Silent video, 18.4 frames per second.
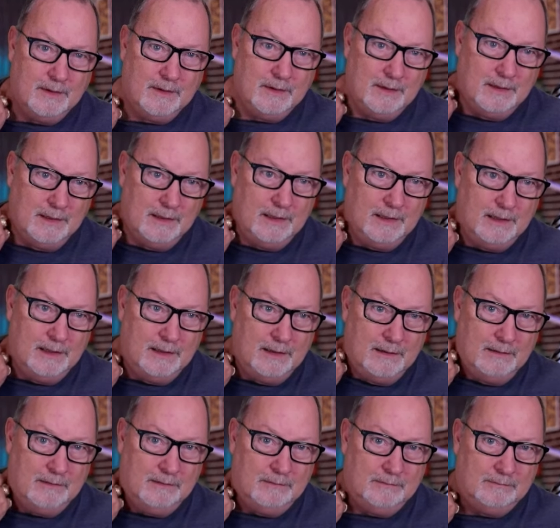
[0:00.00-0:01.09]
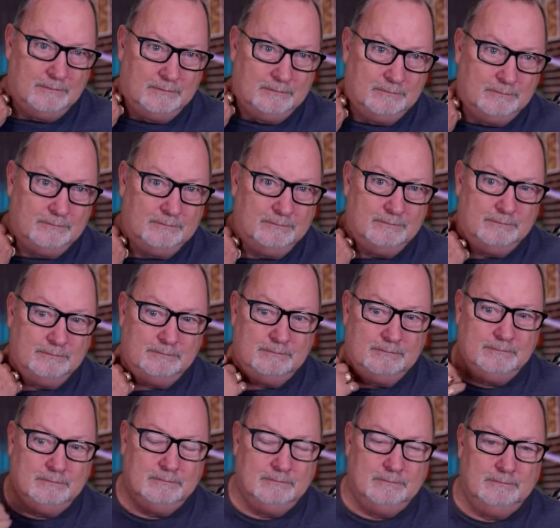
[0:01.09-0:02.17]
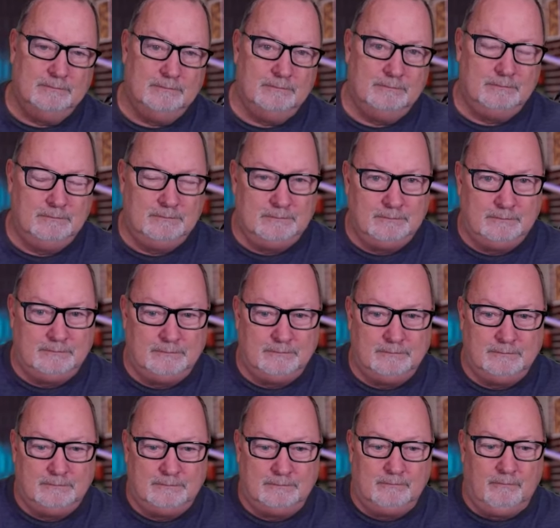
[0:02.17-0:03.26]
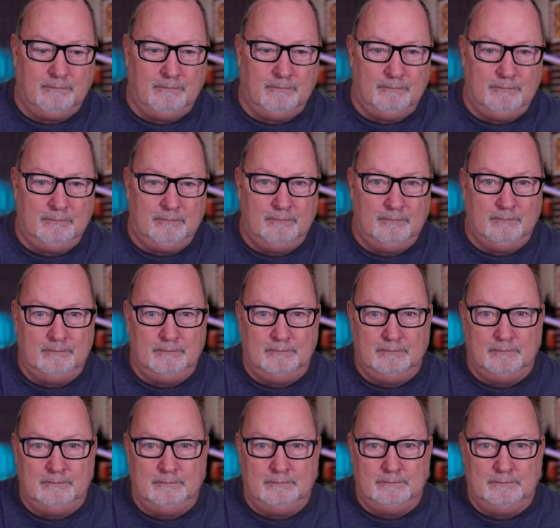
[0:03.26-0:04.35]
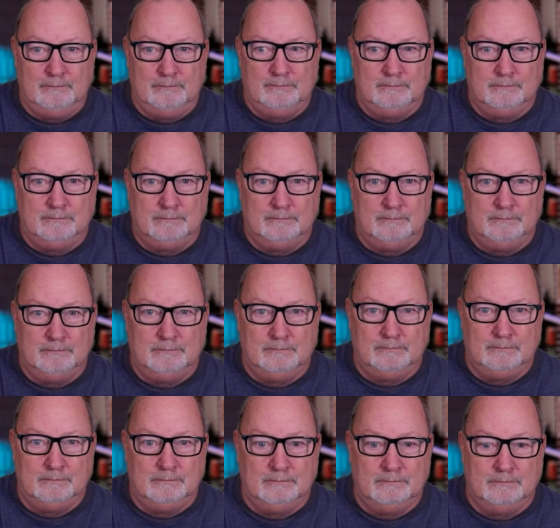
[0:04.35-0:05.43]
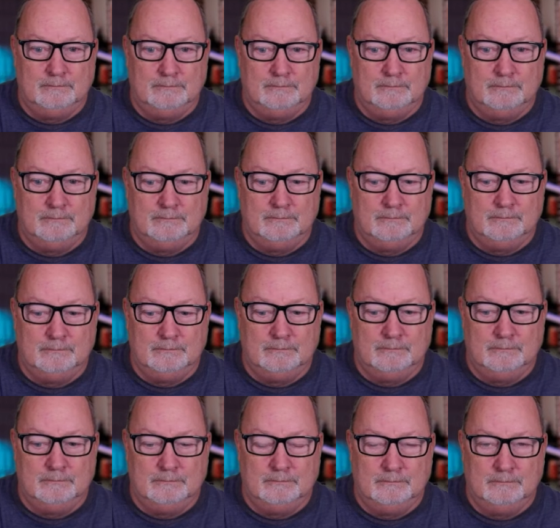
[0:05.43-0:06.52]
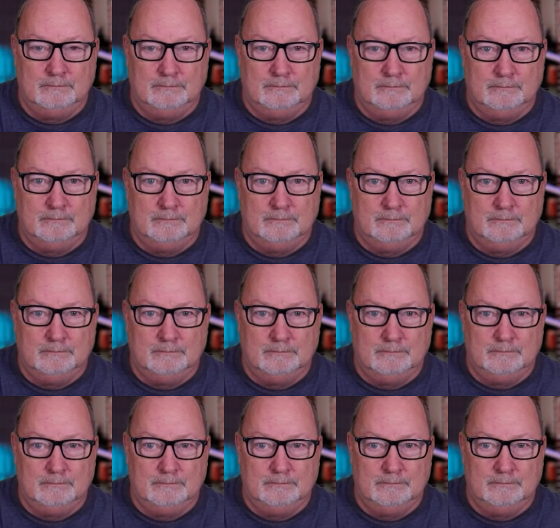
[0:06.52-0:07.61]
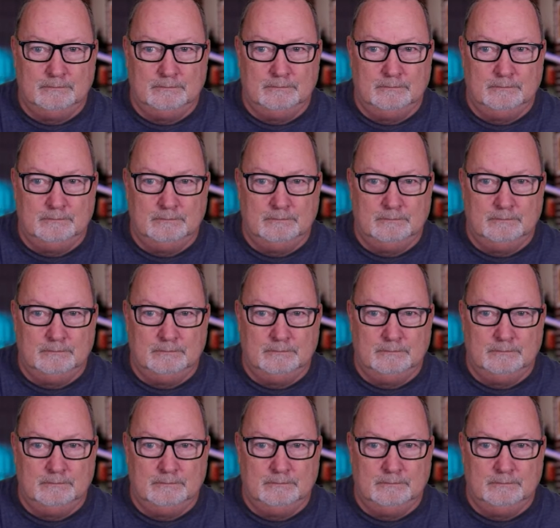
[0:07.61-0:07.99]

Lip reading: [no speech]